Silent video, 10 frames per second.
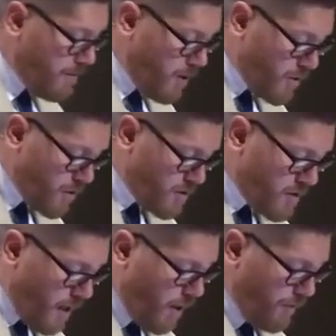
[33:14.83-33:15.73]
among
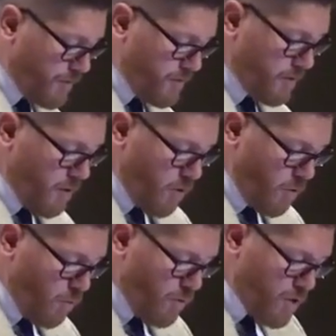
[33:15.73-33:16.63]
yourselves,
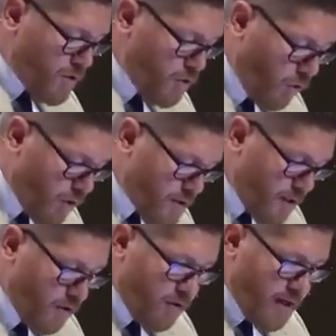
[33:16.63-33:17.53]
which is yours
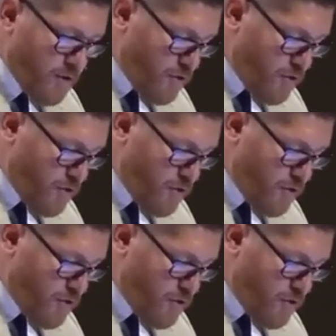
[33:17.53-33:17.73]
in Christ